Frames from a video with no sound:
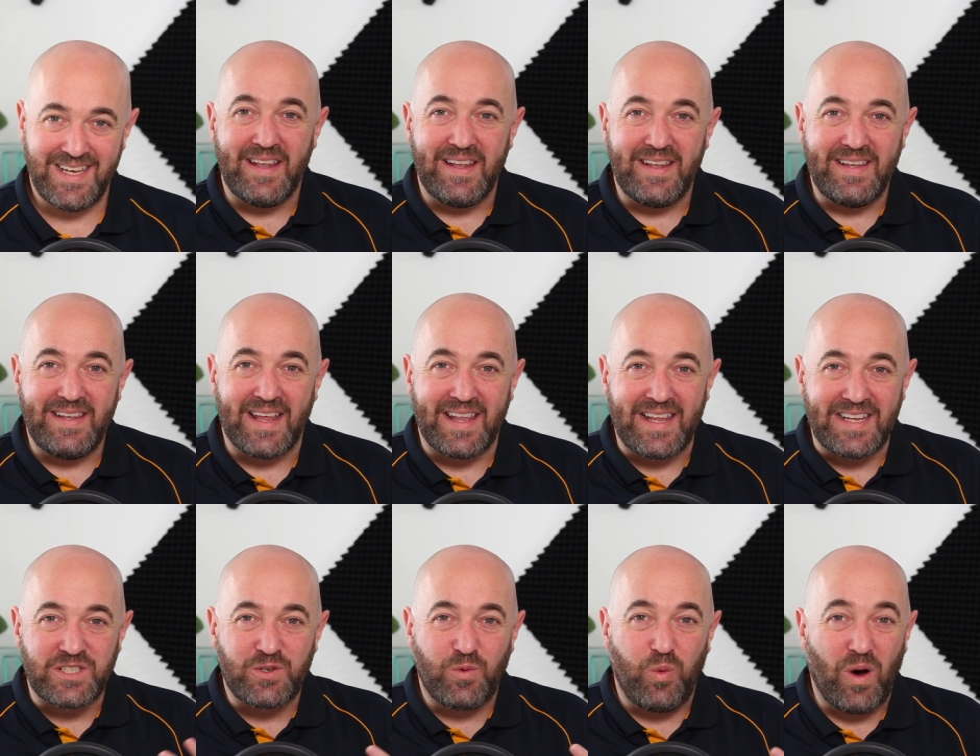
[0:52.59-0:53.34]
Now
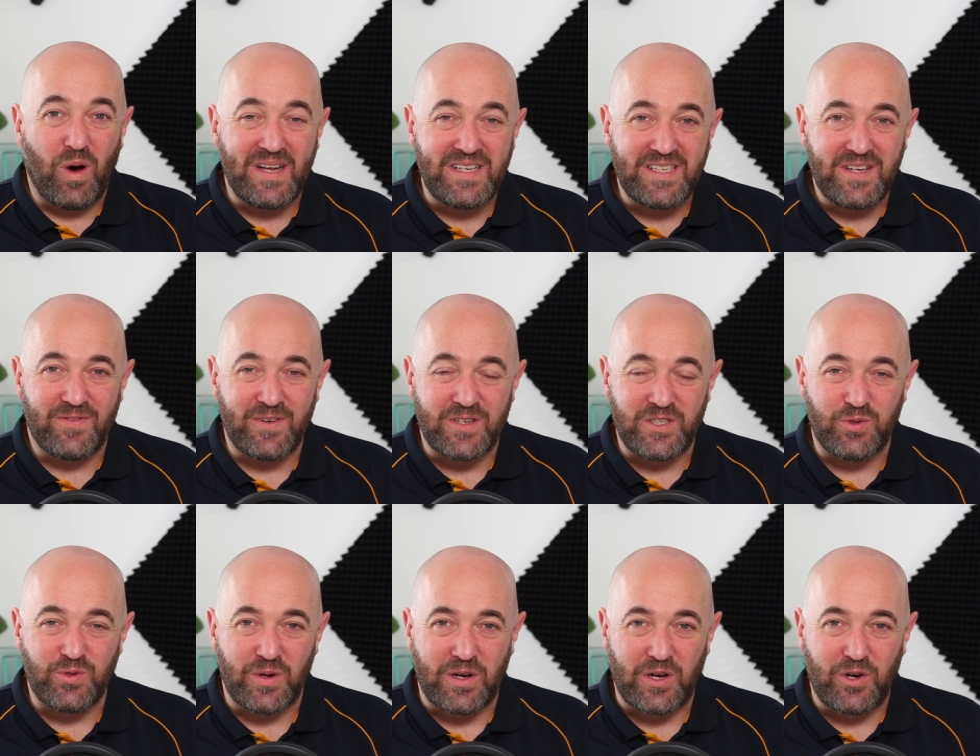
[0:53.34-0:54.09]
that's quite different
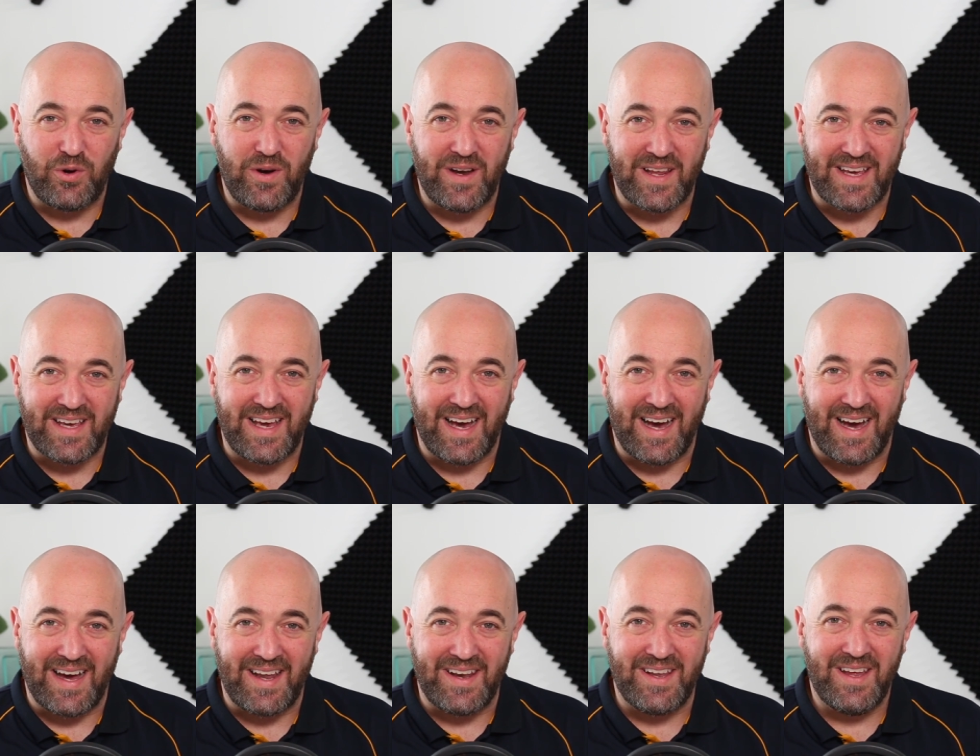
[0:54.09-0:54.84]
to a credit
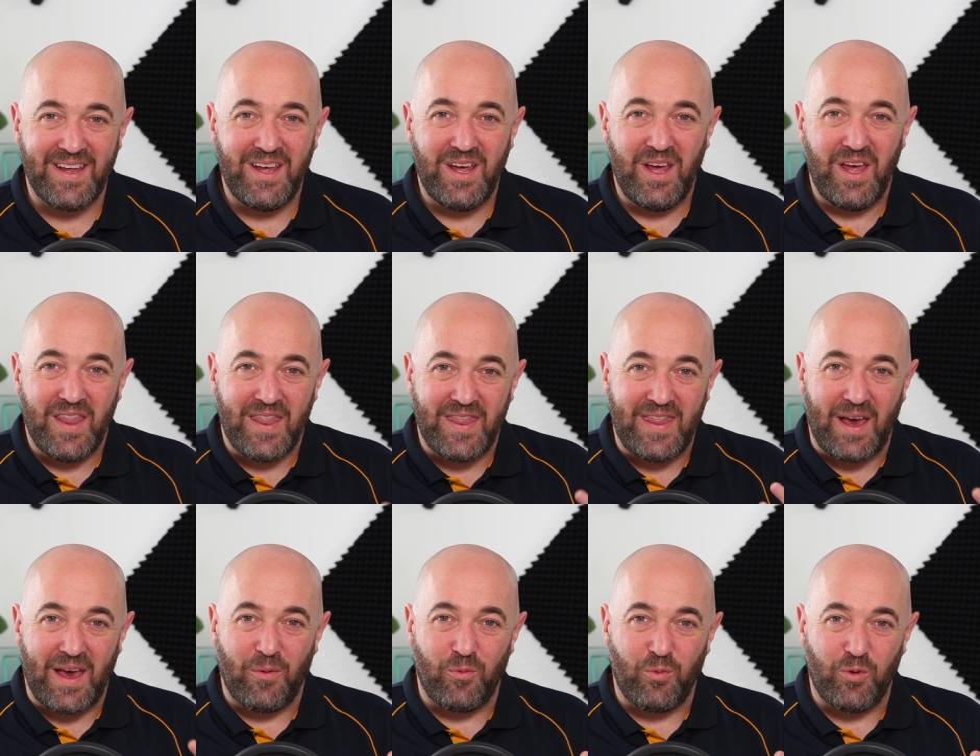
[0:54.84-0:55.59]
card
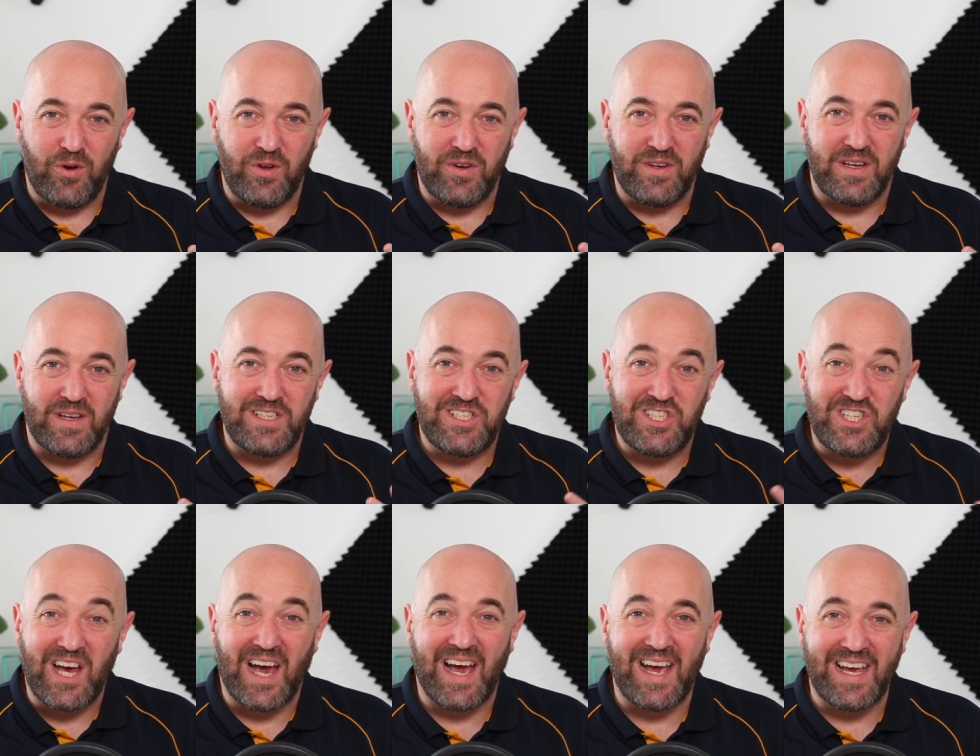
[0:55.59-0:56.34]
that would
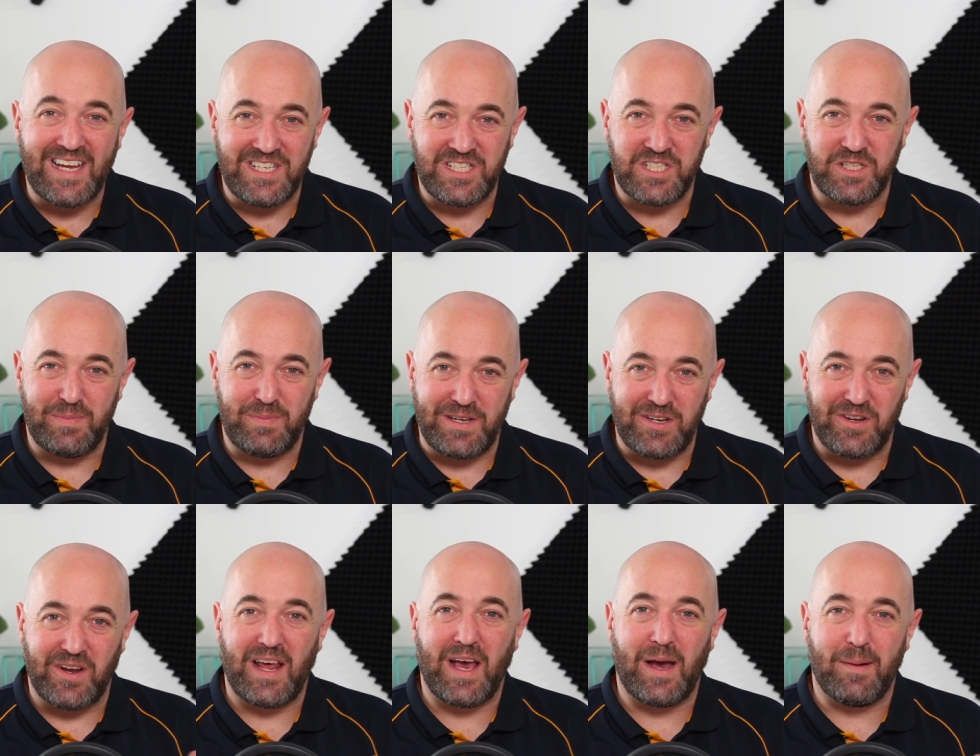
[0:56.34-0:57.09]
change depending
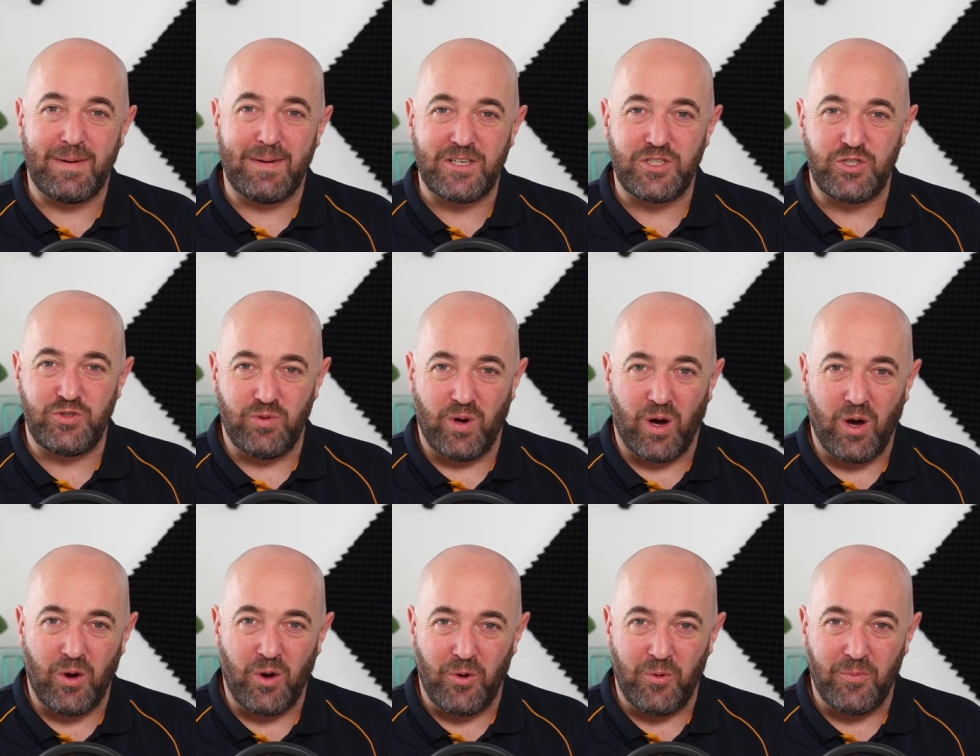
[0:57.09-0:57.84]
on how much you
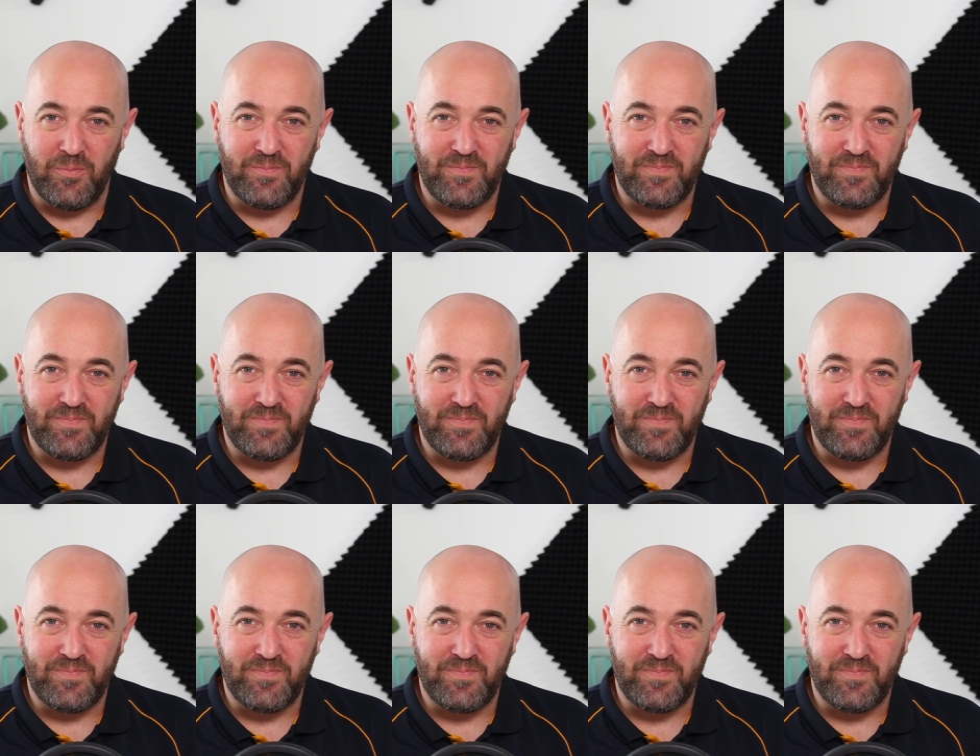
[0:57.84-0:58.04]
owe.